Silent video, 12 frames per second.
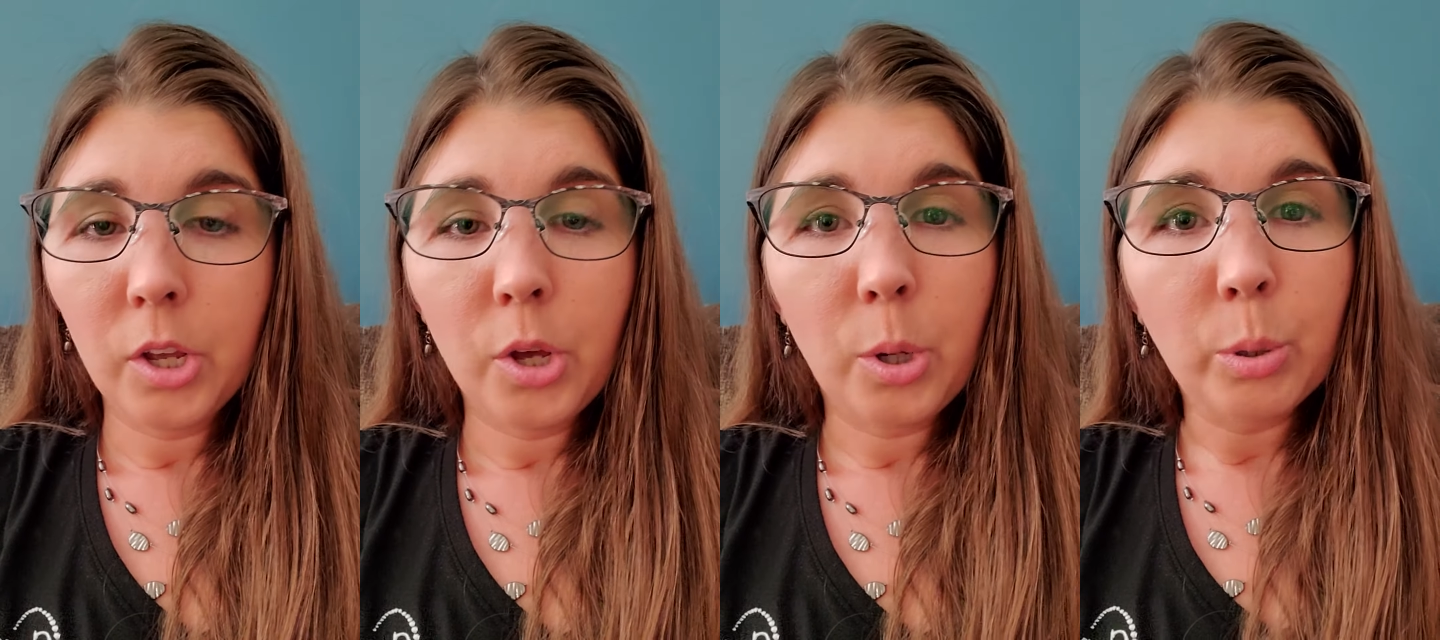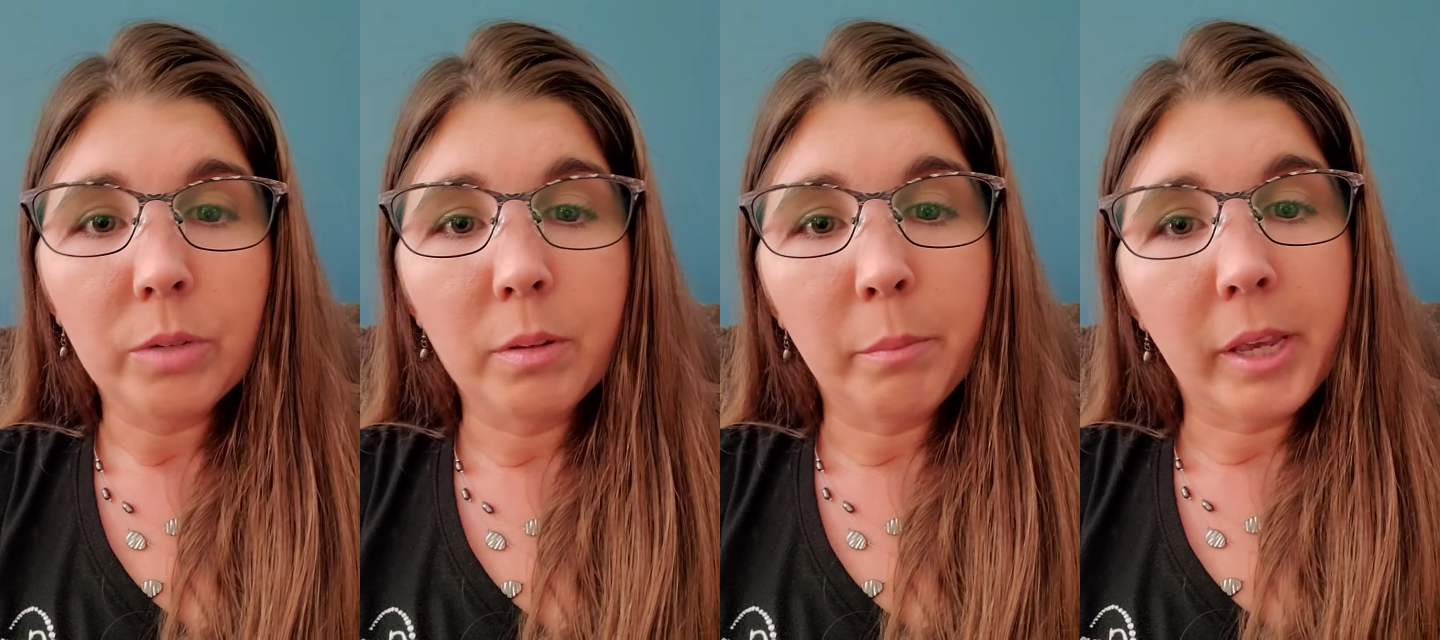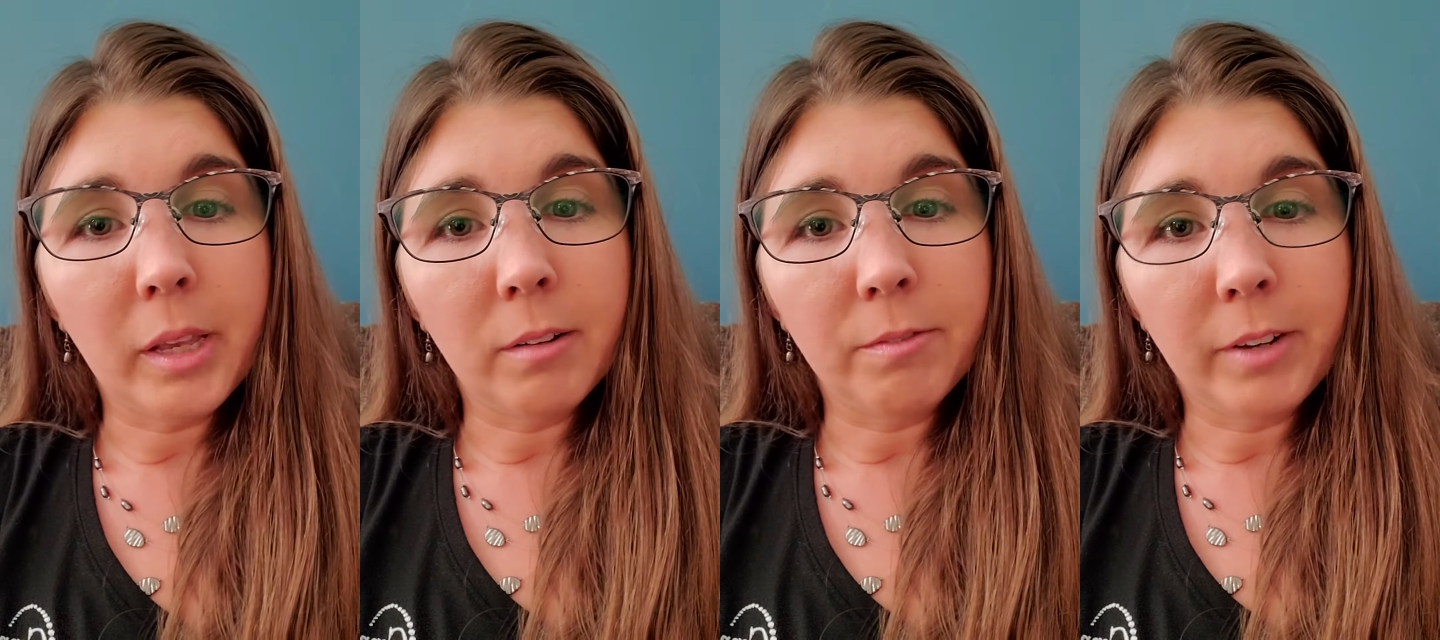or even
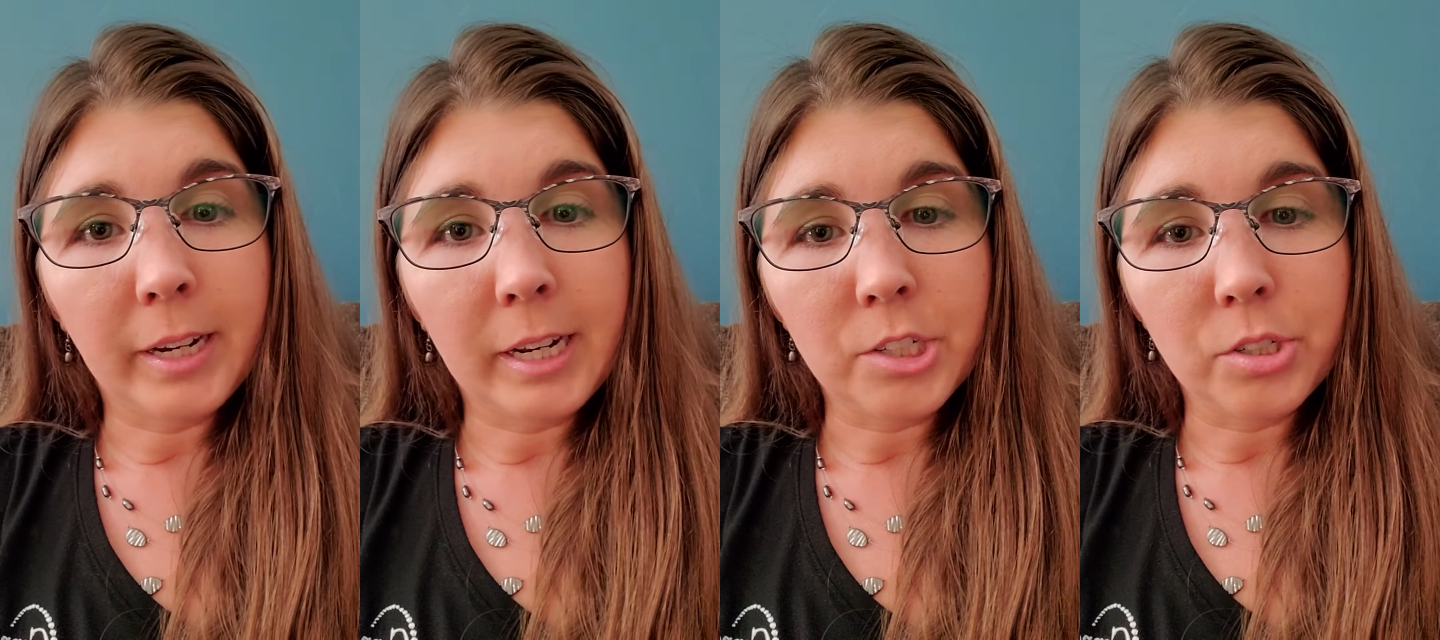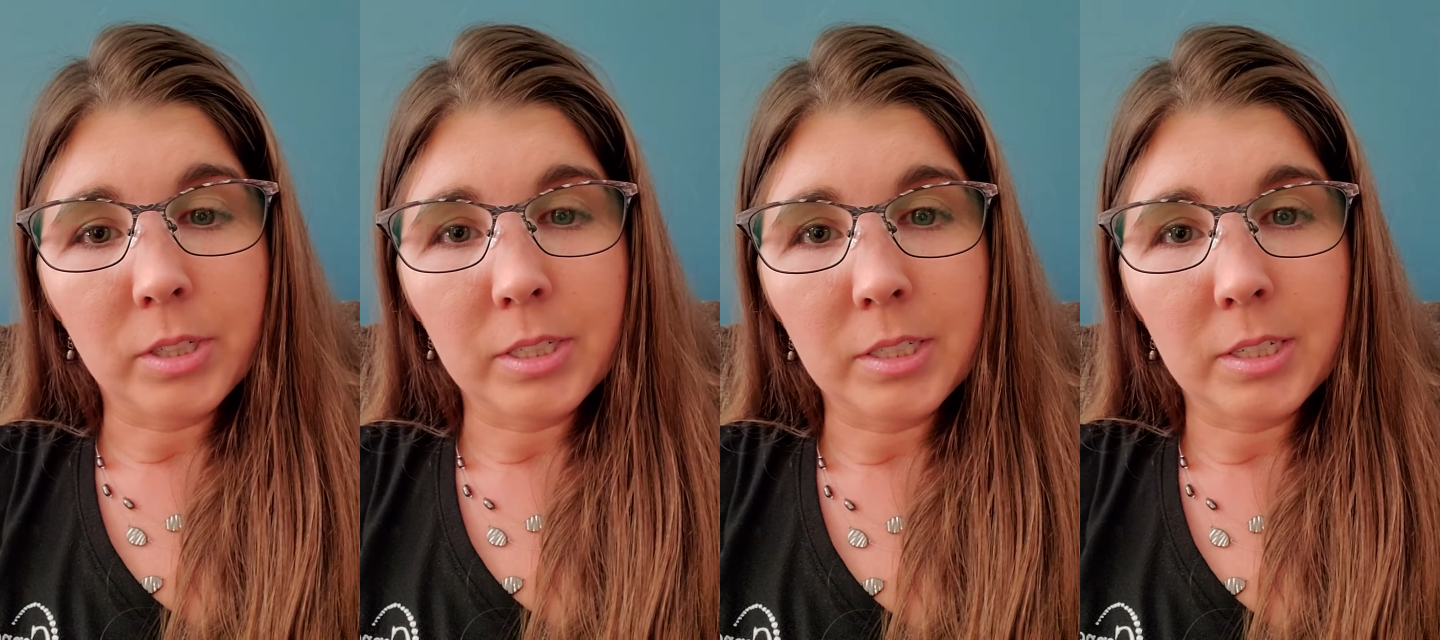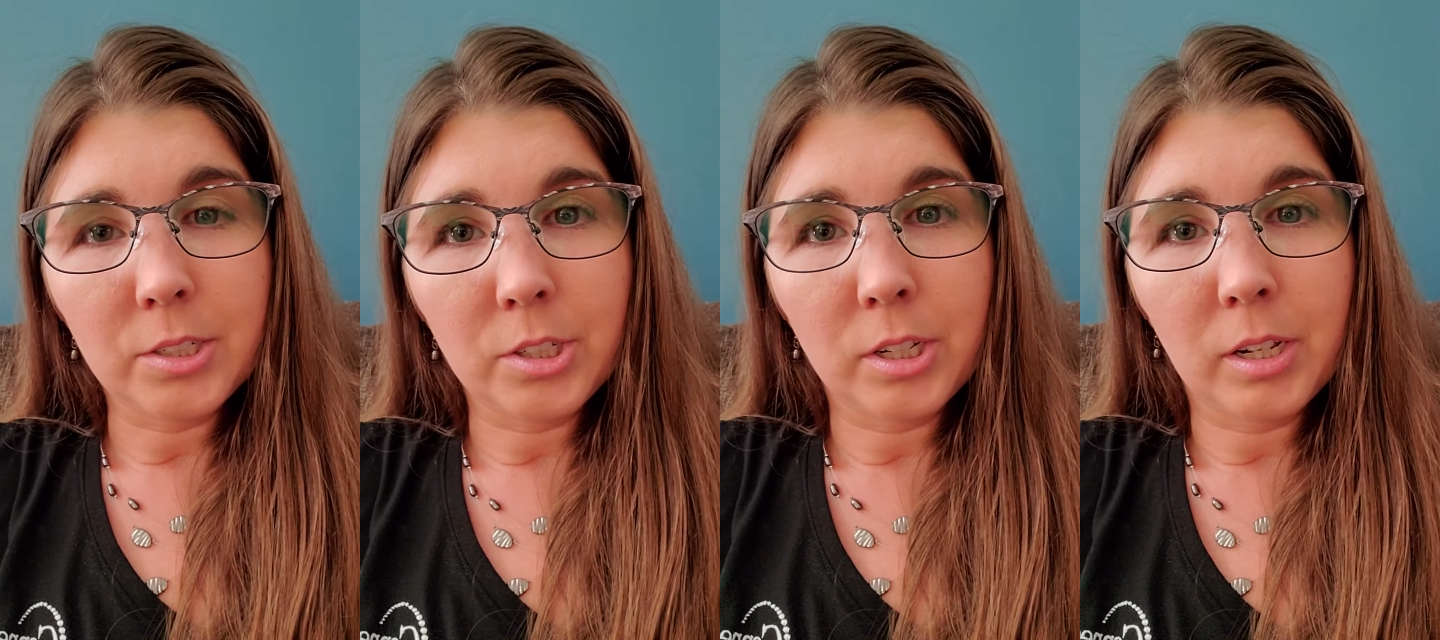making a financial
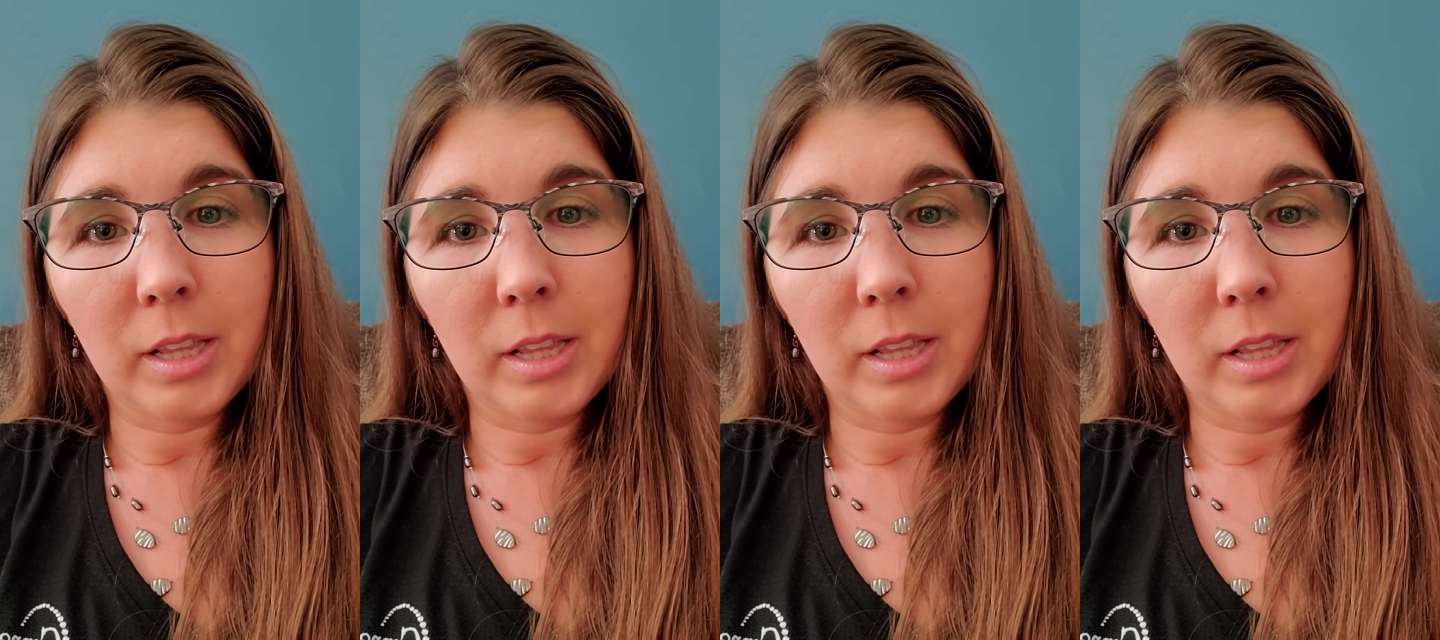decision